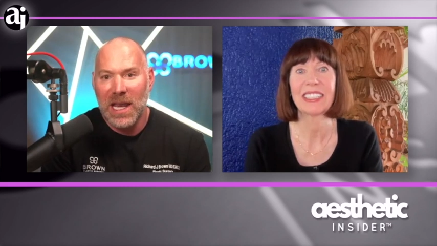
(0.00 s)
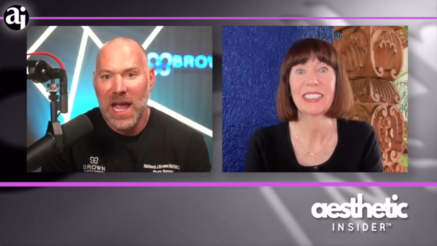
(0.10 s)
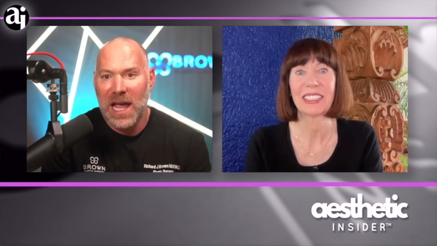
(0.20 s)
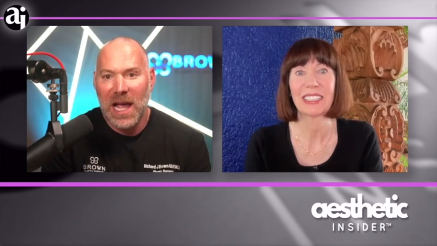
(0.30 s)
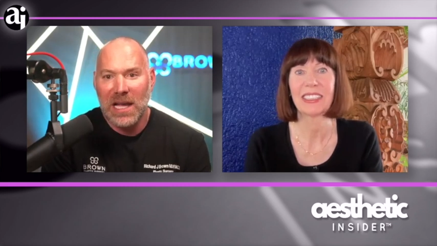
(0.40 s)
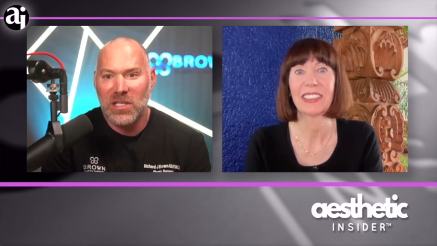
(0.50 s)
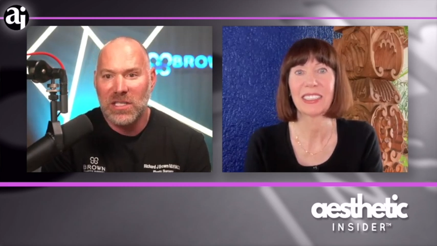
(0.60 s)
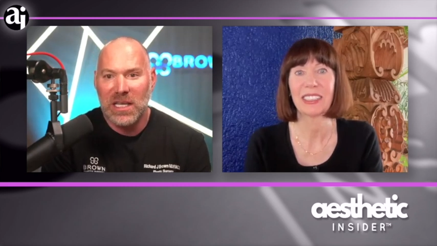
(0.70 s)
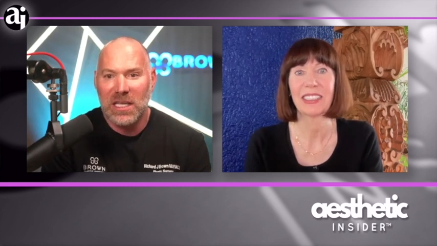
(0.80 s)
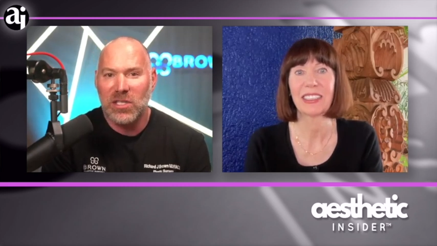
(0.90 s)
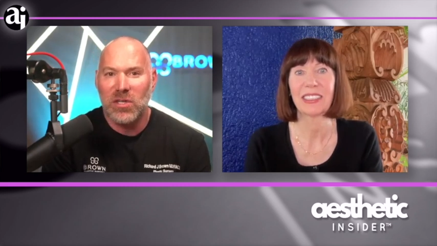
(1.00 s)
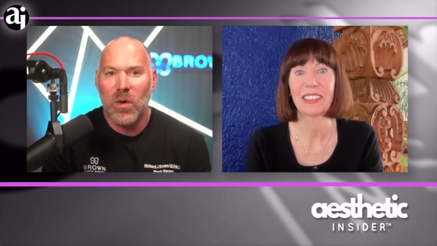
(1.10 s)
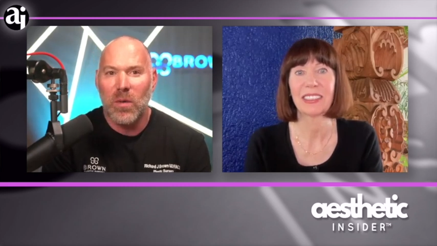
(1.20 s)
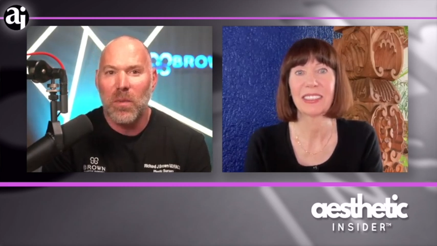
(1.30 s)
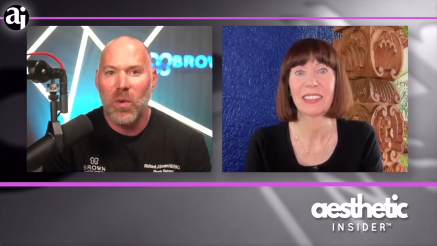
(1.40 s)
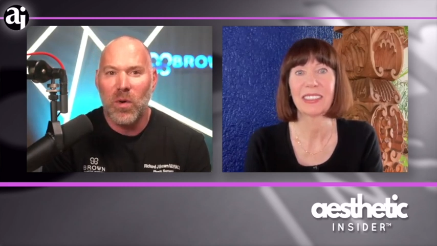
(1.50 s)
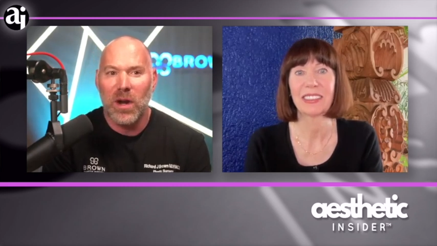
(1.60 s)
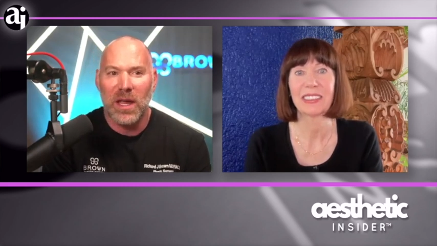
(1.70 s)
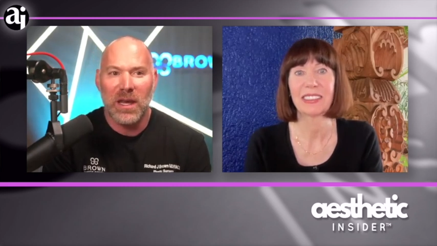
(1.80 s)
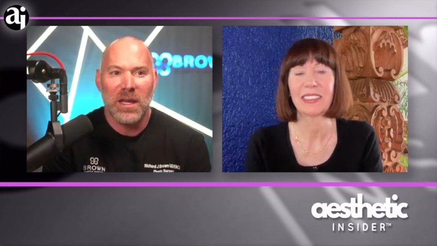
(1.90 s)
Speaker 1: And I, I just think it's so
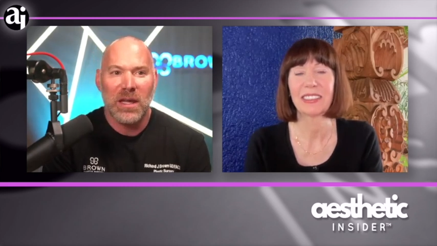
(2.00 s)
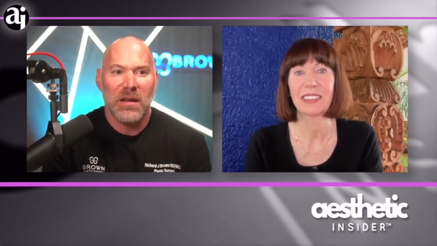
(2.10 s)
important